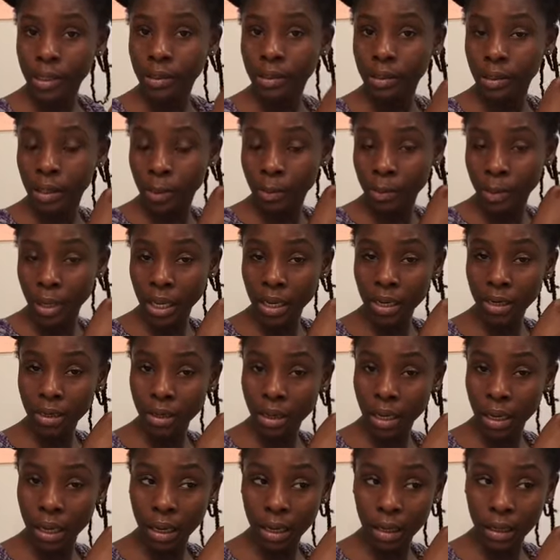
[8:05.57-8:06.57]
So I'm
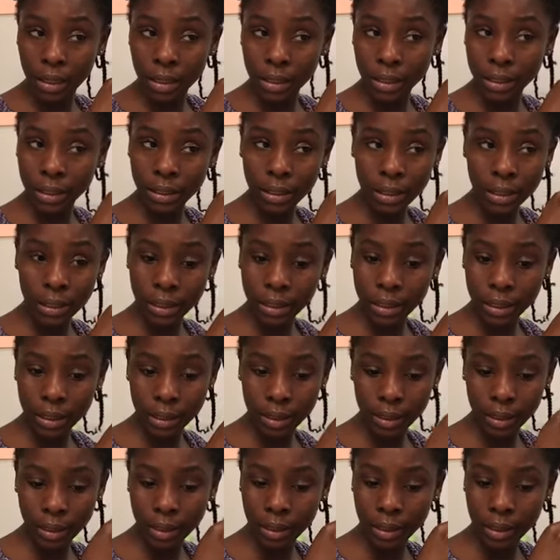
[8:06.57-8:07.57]
indoors.
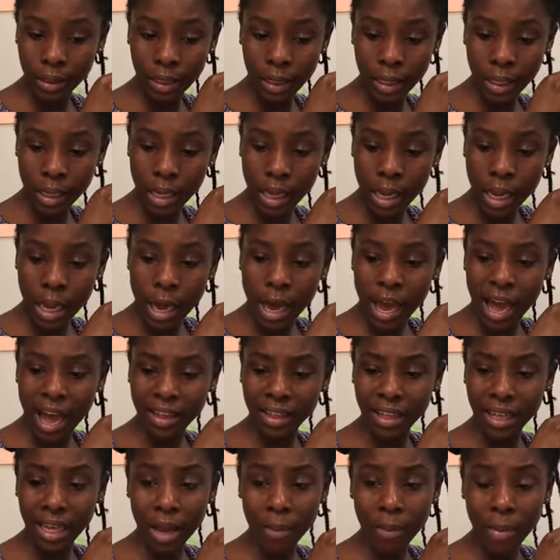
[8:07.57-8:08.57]
I
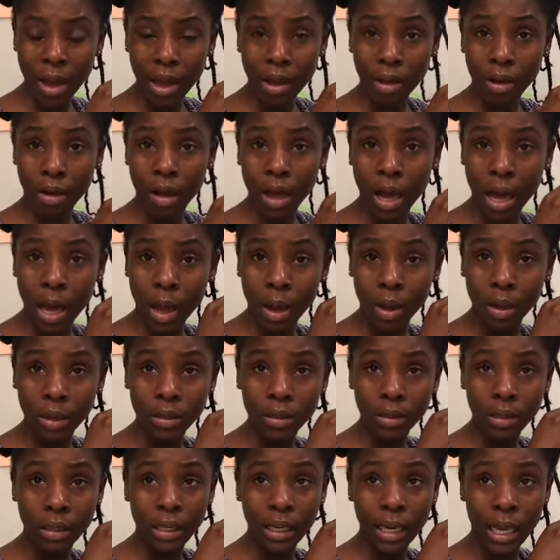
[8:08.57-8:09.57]
think I might go out
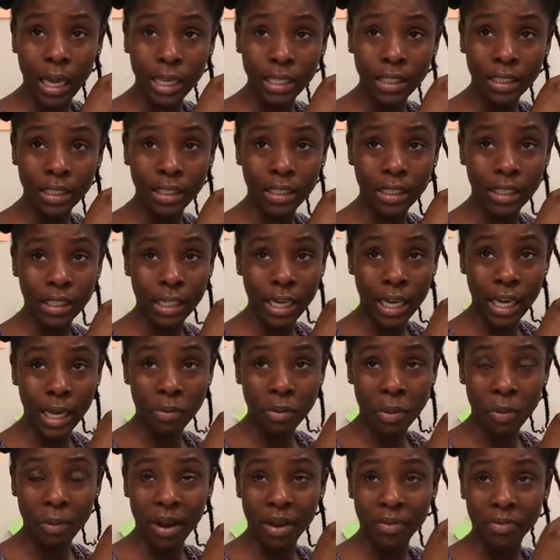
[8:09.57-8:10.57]
later today
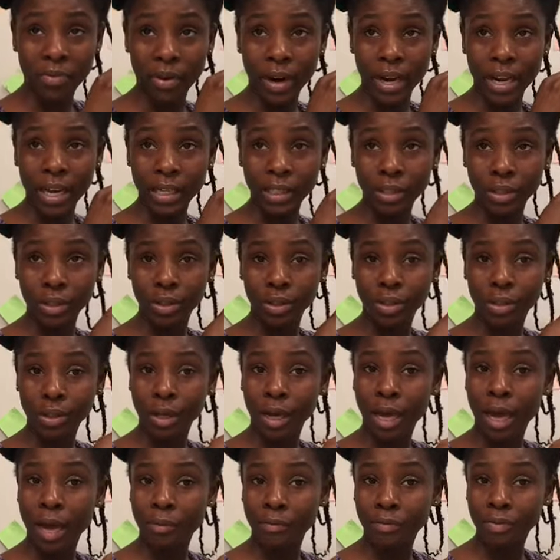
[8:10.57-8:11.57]
with my friends to
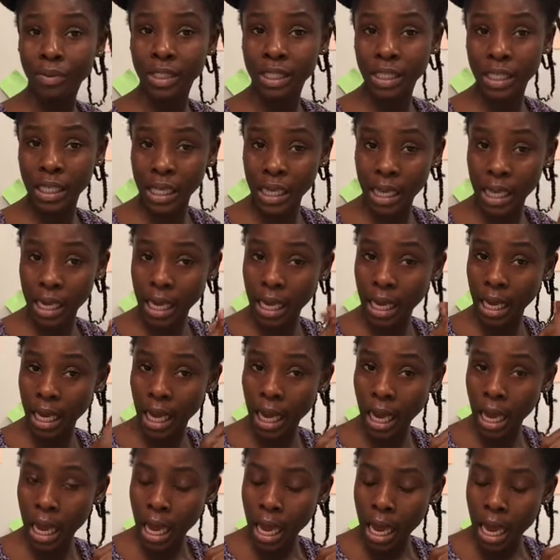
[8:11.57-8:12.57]
have tea.
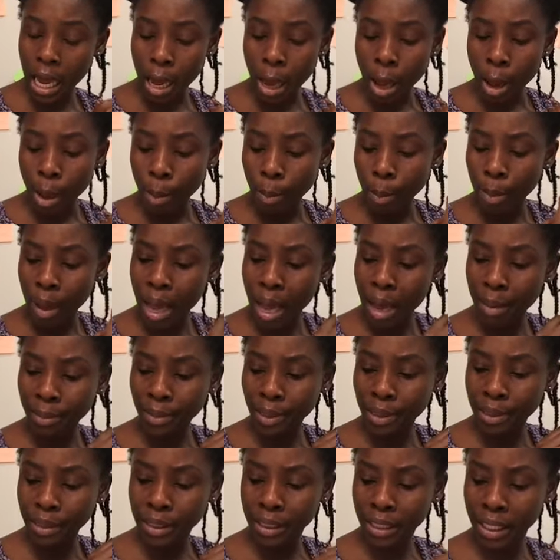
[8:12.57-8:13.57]
But I'm
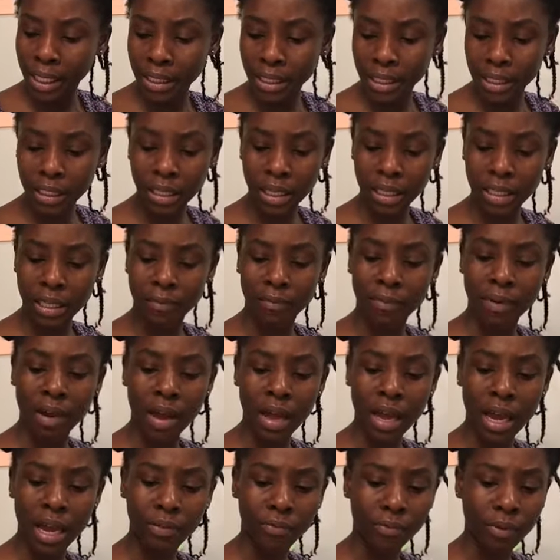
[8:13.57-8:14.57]
not certain because I've not
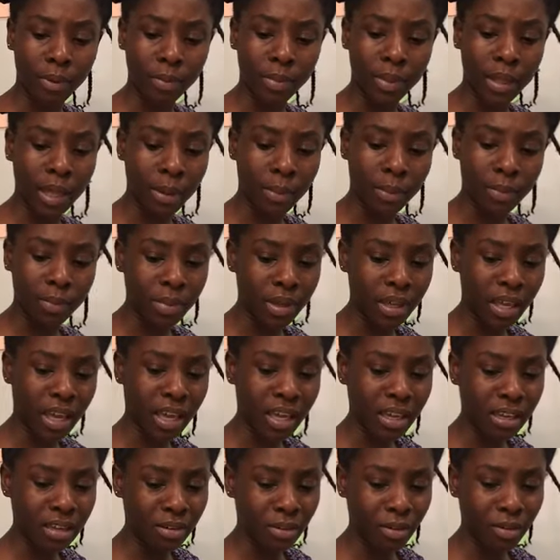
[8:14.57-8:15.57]
heard from them. Yeah,
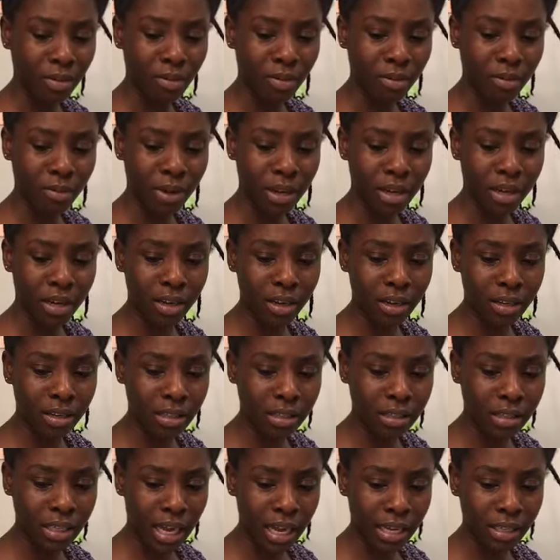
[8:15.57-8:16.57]
you know when you
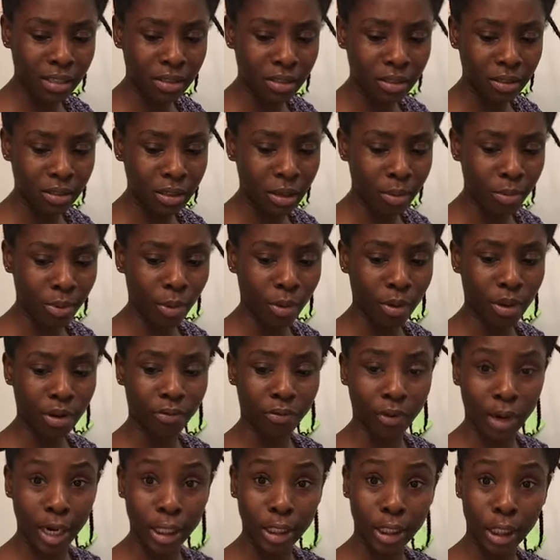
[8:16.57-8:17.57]
decide to do something with your
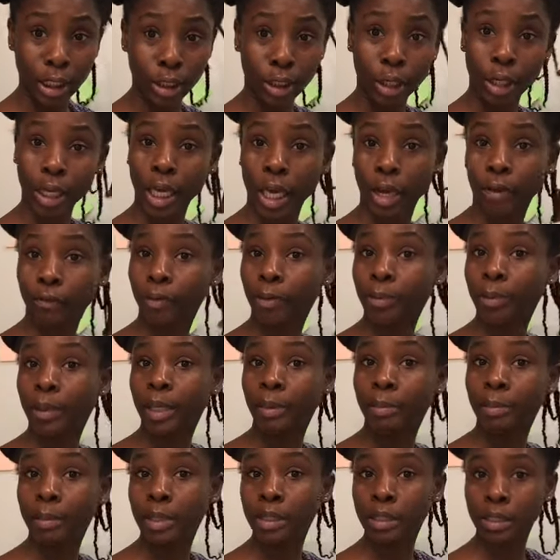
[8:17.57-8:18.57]
friends and you don't hear from
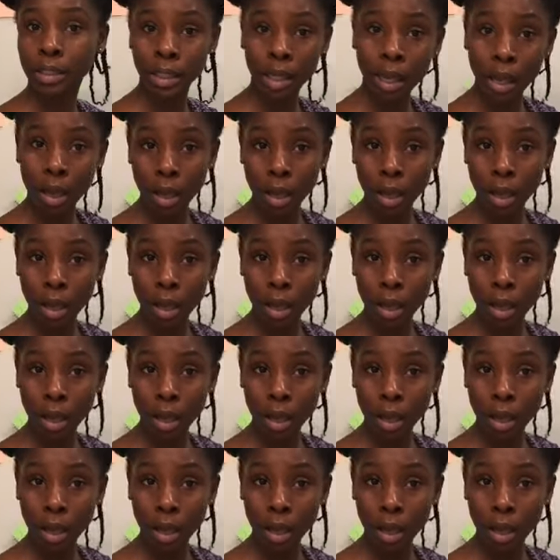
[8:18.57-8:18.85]
them, it's